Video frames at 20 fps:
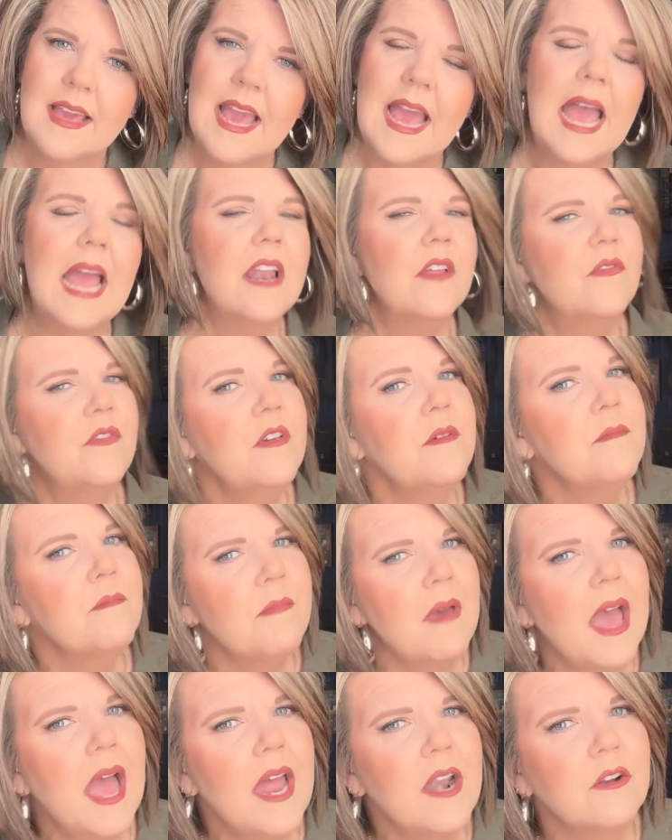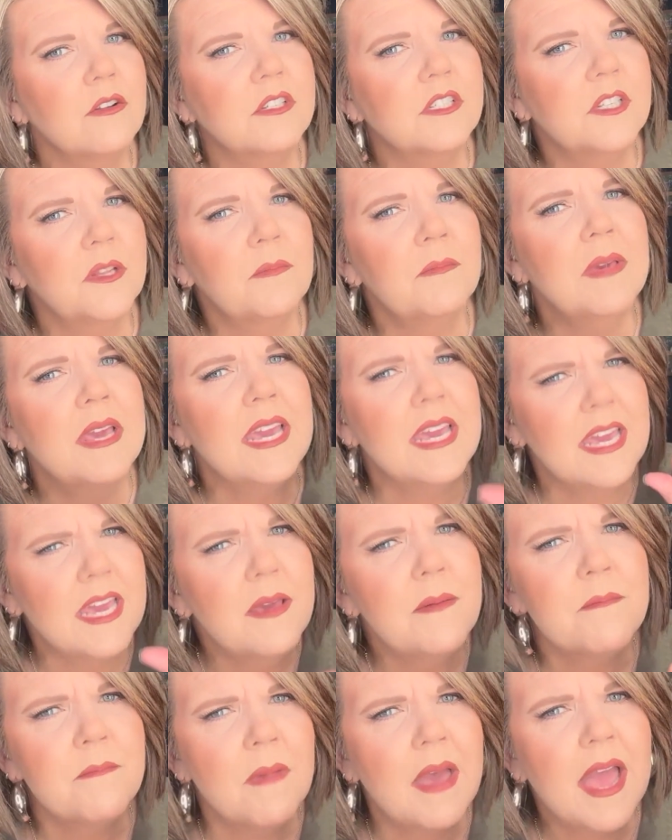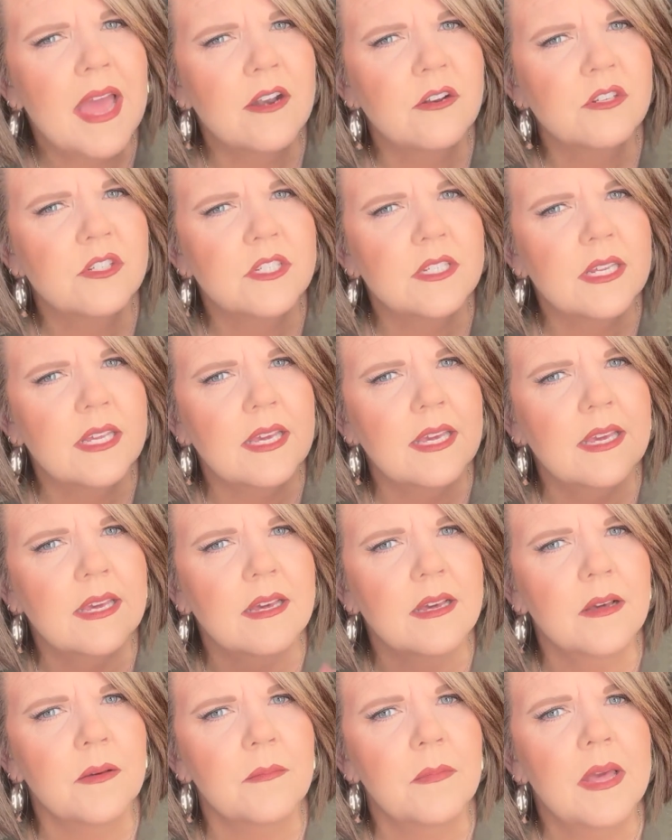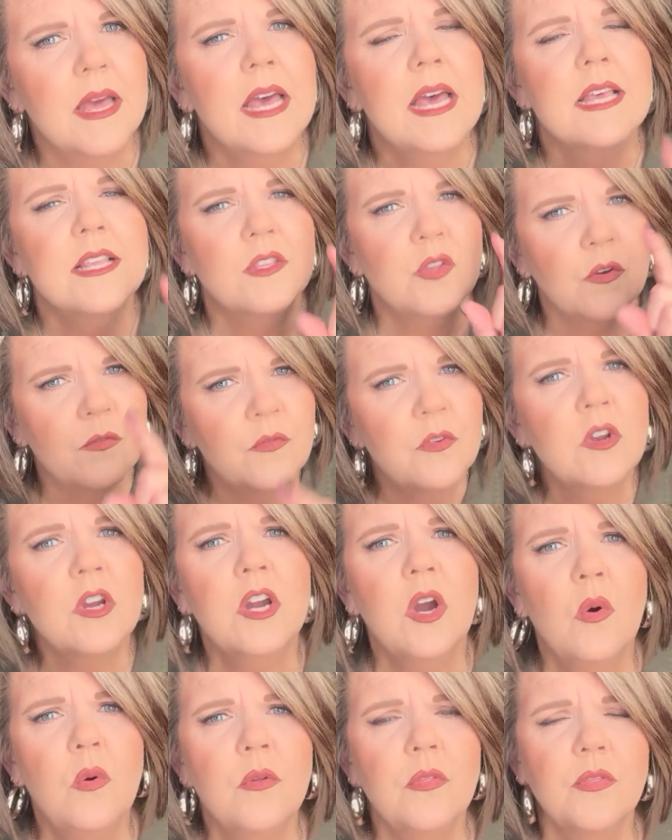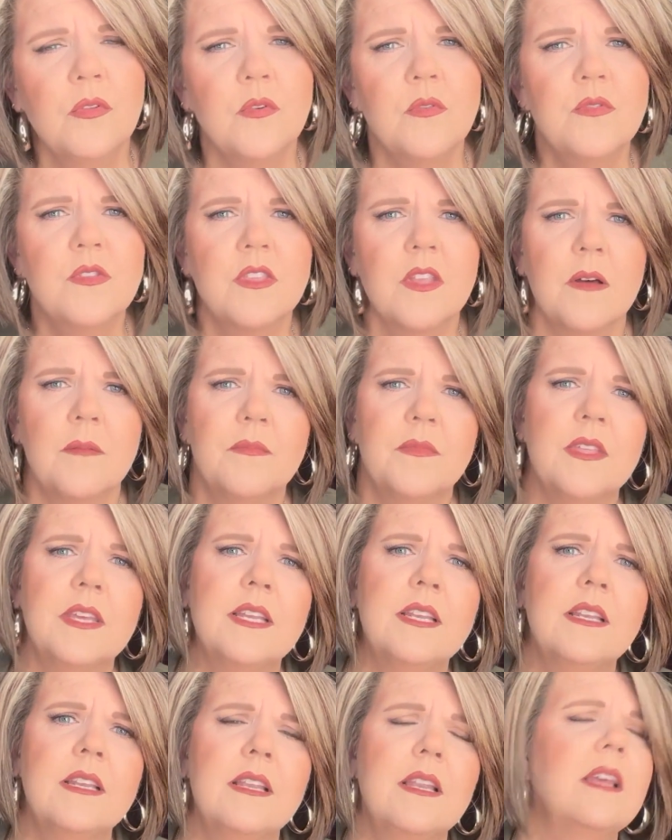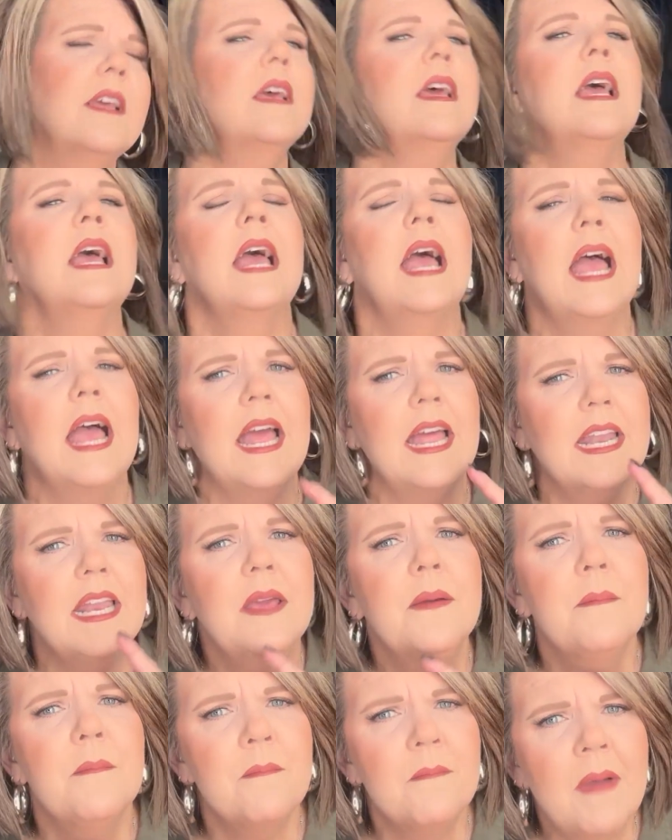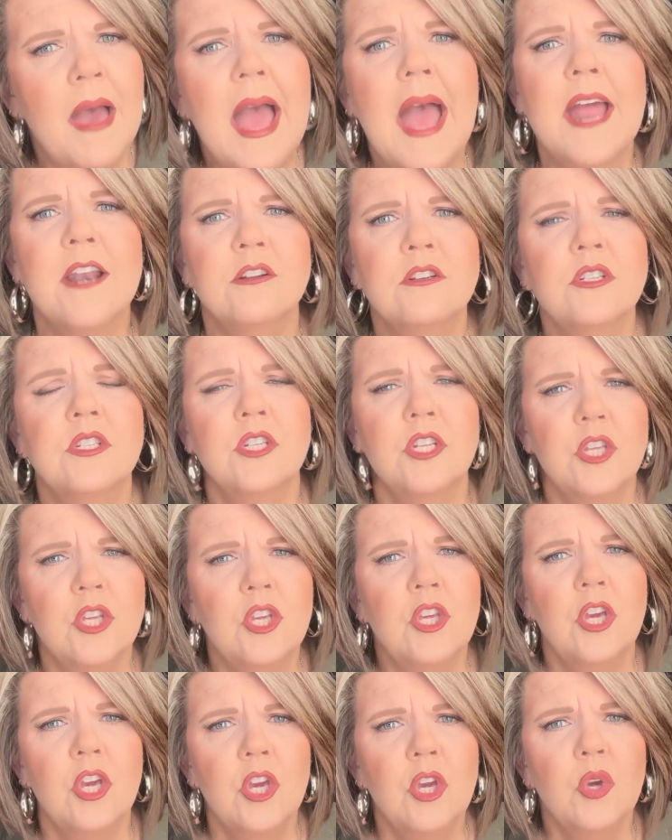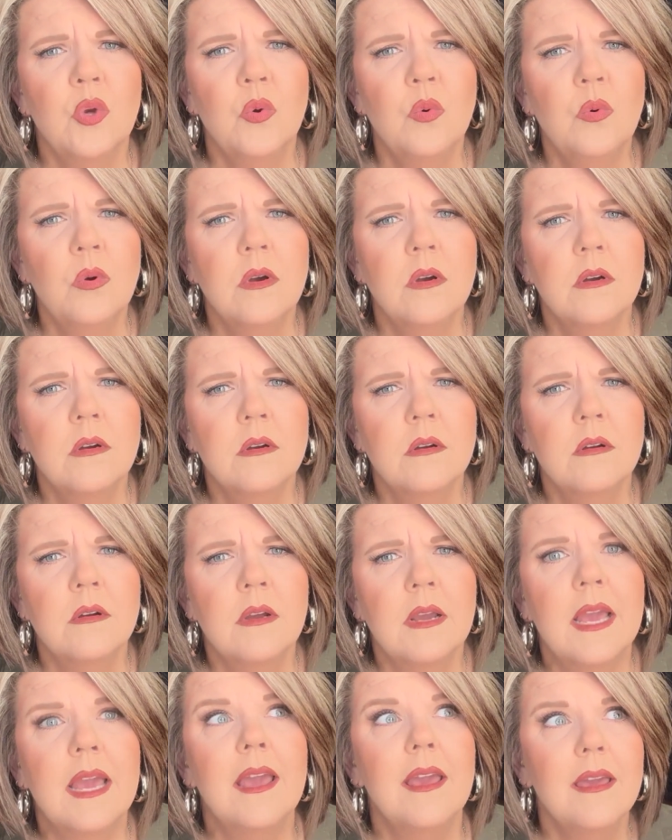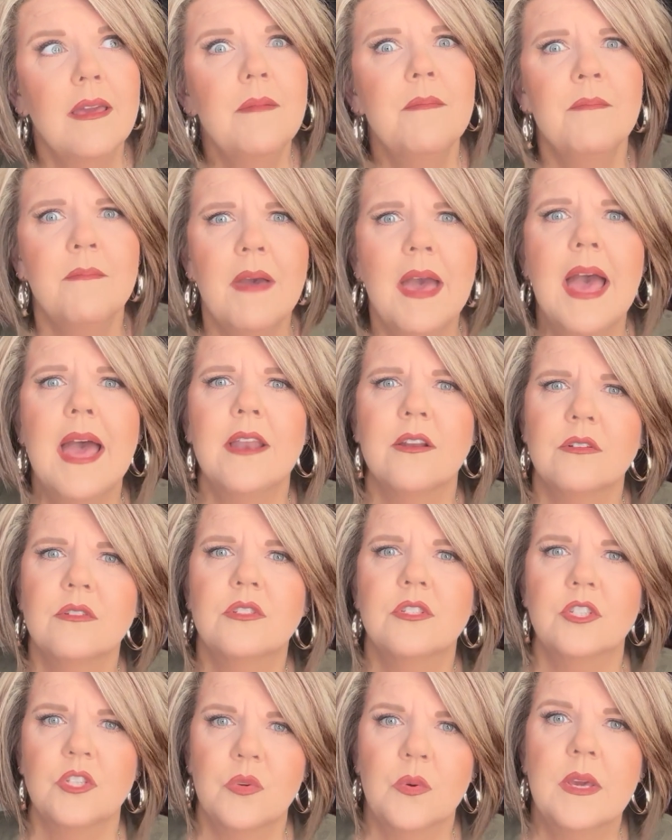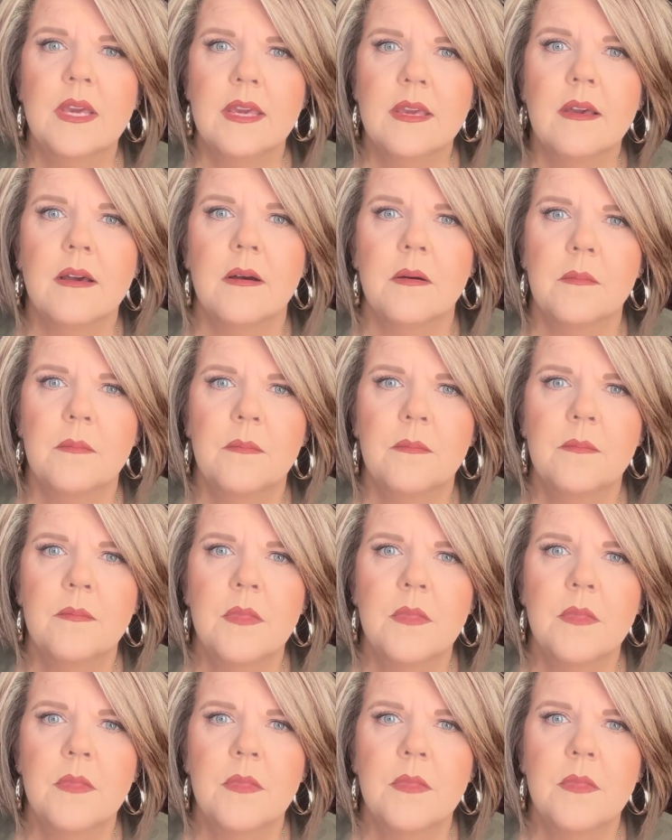And if it matters to me, it matters to him. So if you're going through something and it matters to you, it matters to him.